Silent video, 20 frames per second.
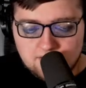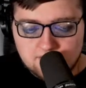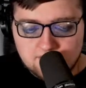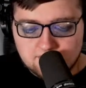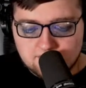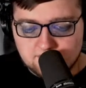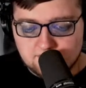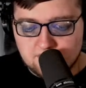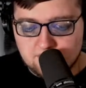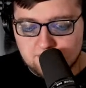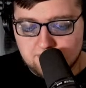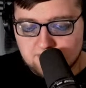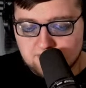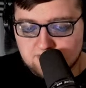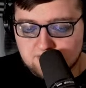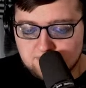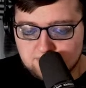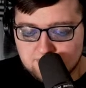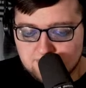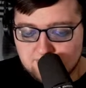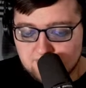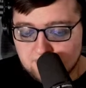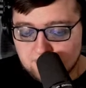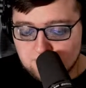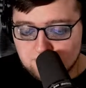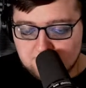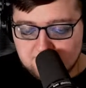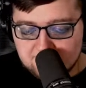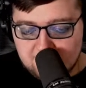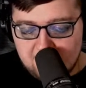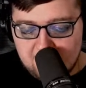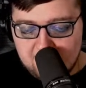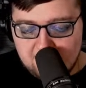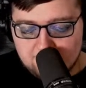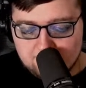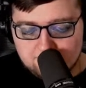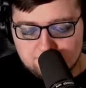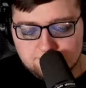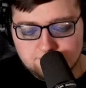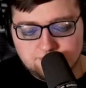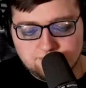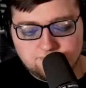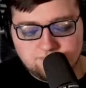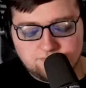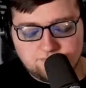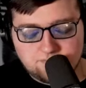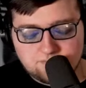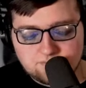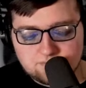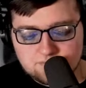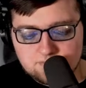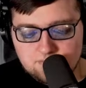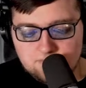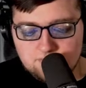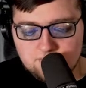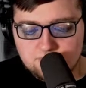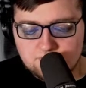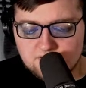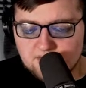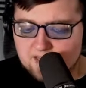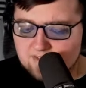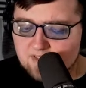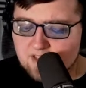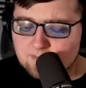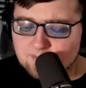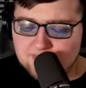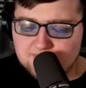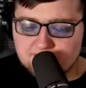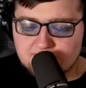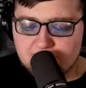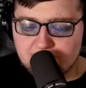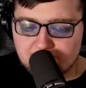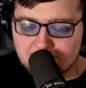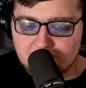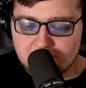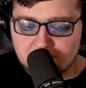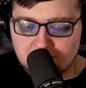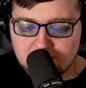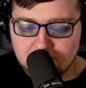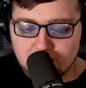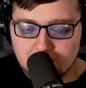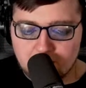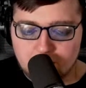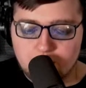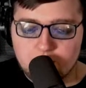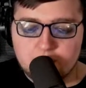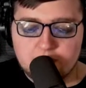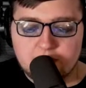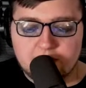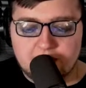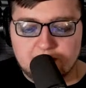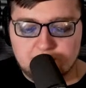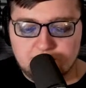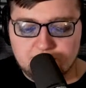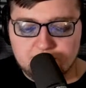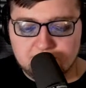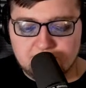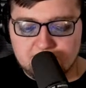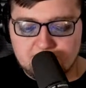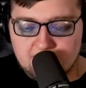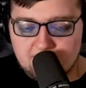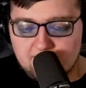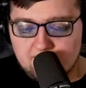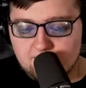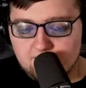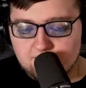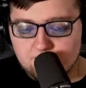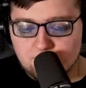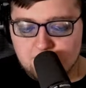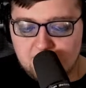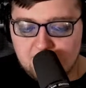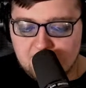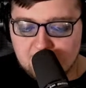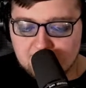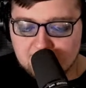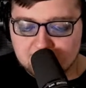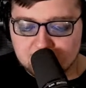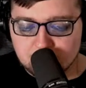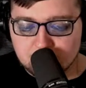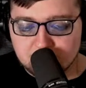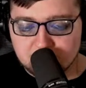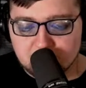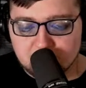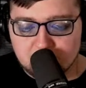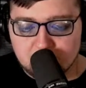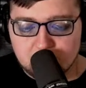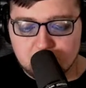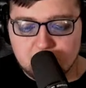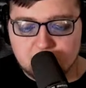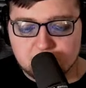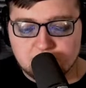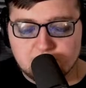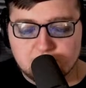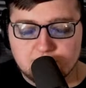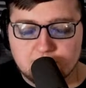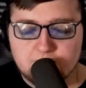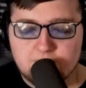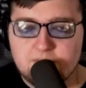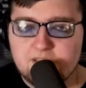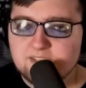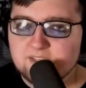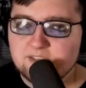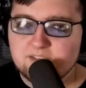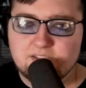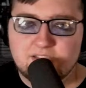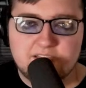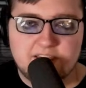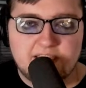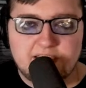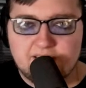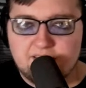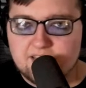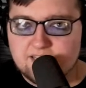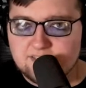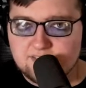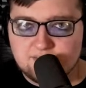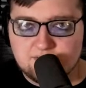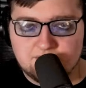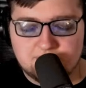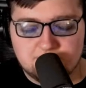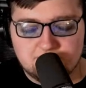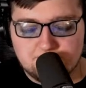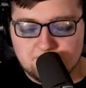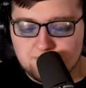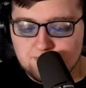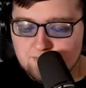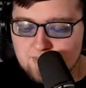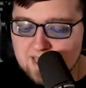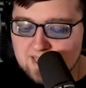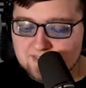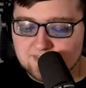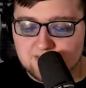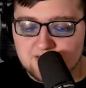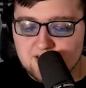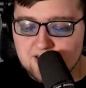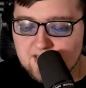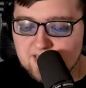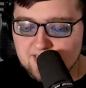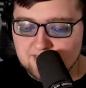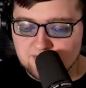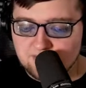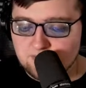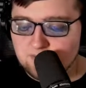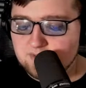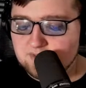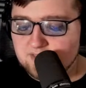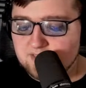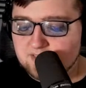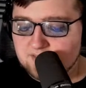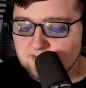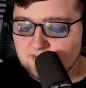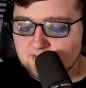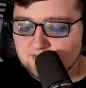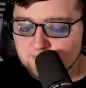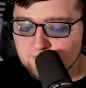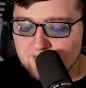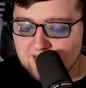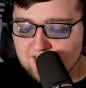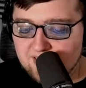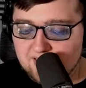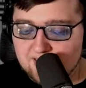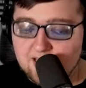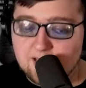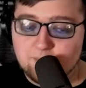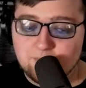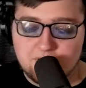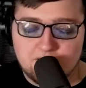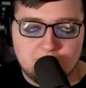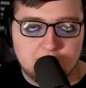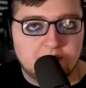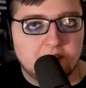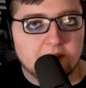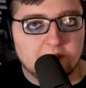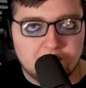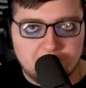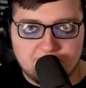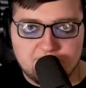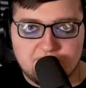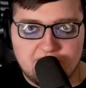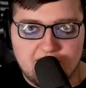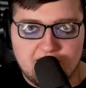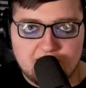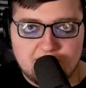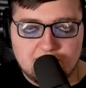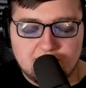So in terms of the noise gate, I've got mine set fairly low. I'm using negative 48 decibels on the threshold. Basically, that's baseline. As soon as I start speaking, I'm going to be above that.